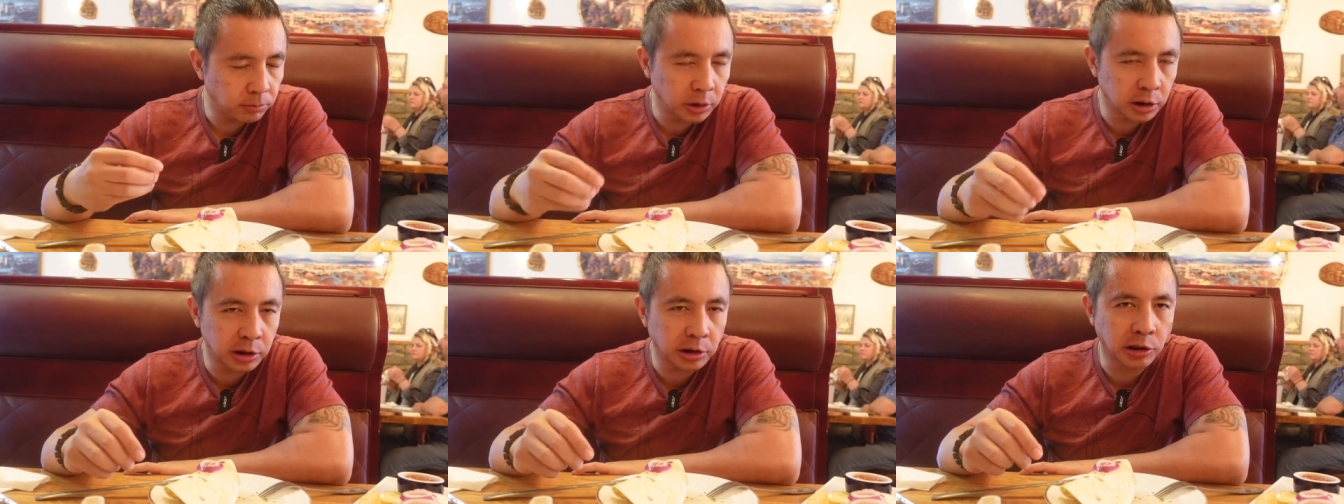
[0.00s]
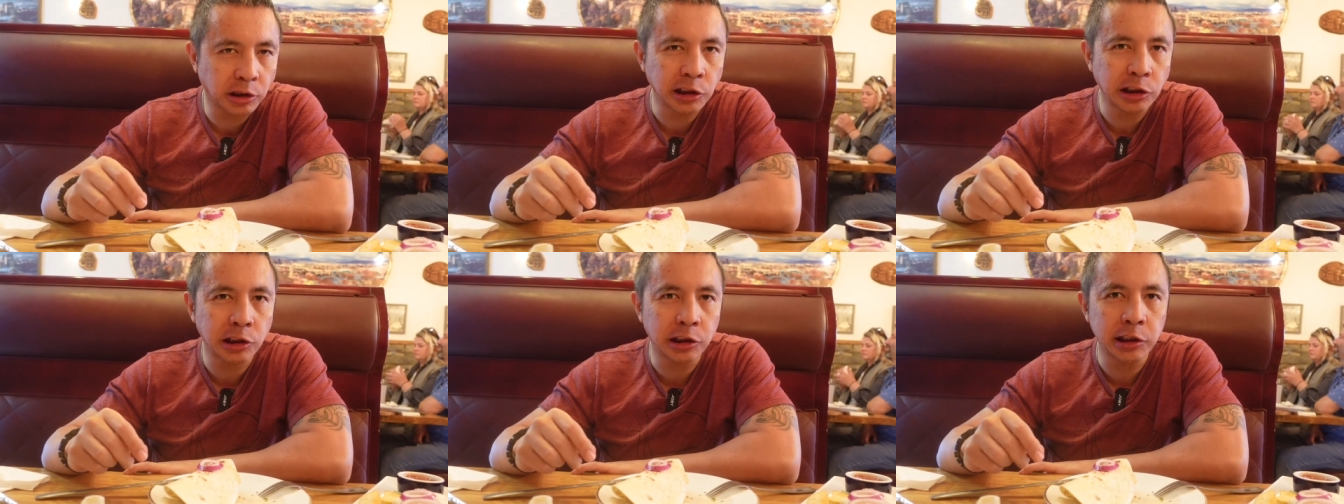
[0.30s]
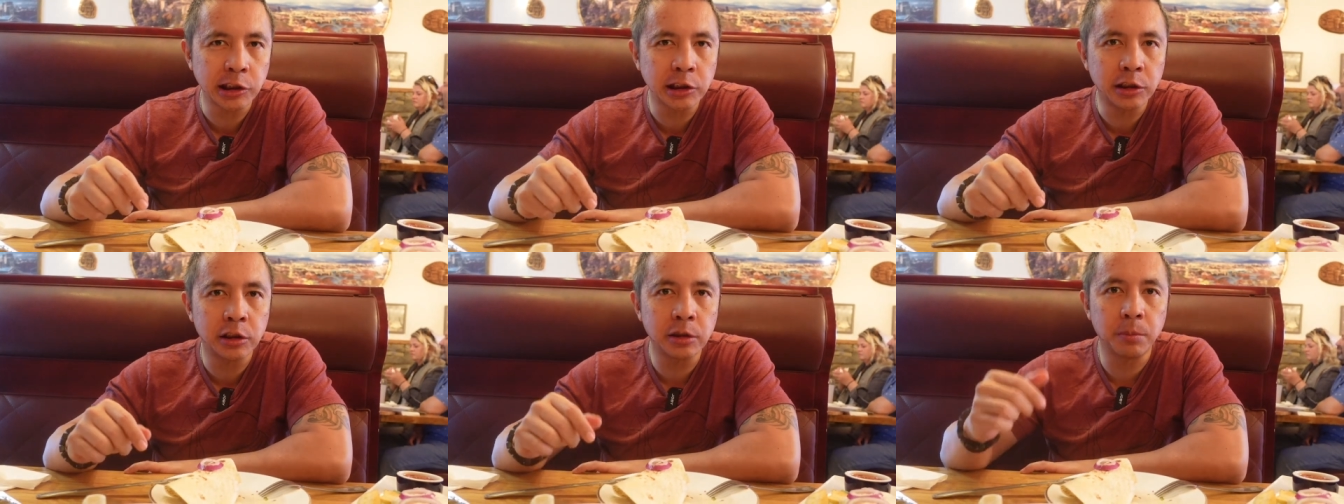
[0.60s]
Good
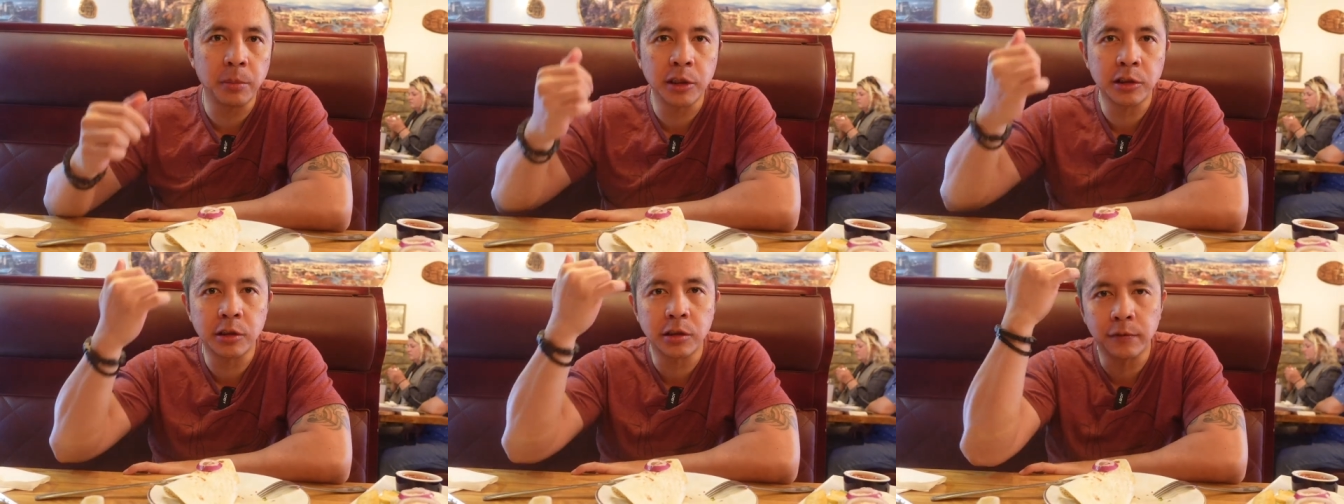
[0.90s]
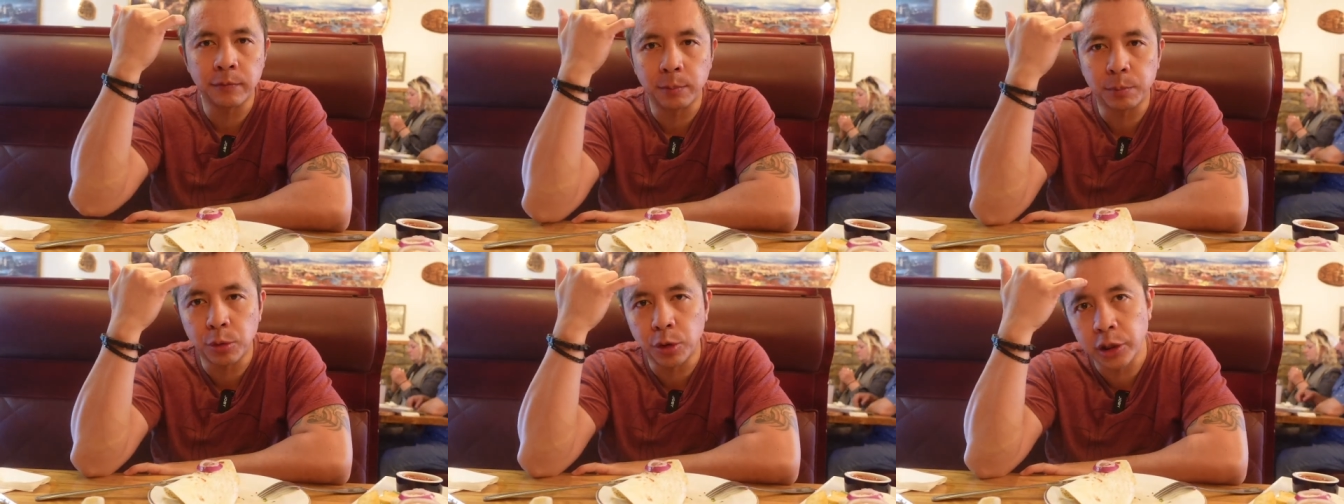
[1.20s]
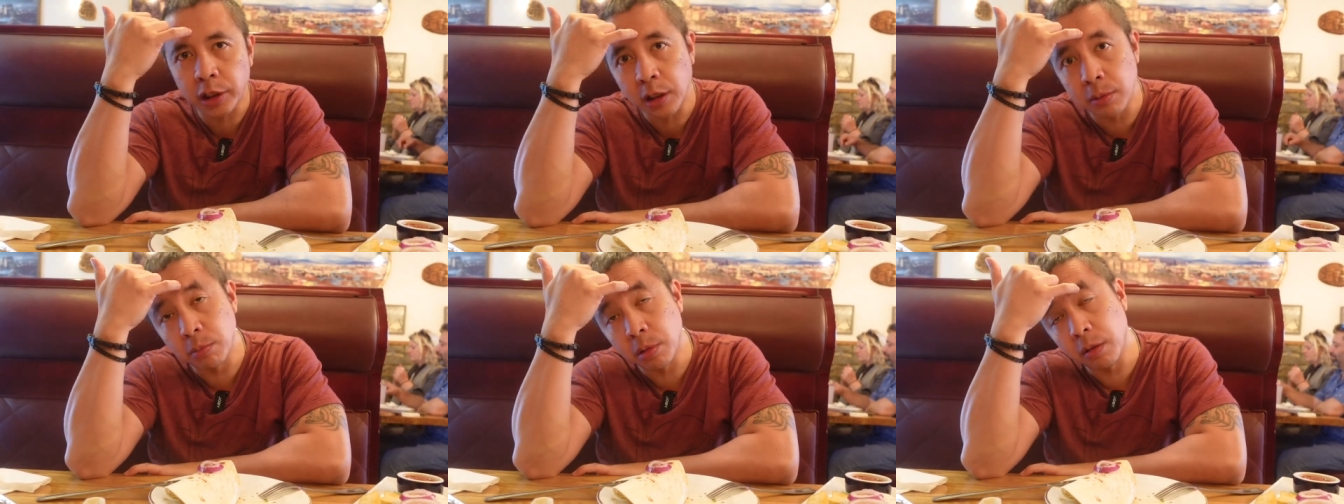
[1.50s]
seasoning, good mix of
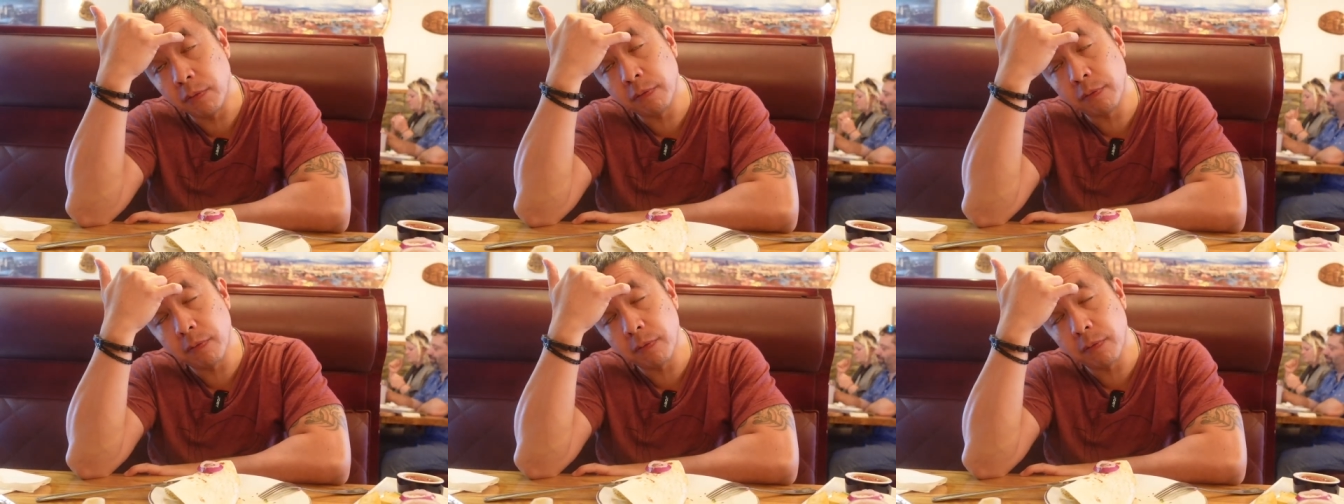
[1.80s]
pork and beef.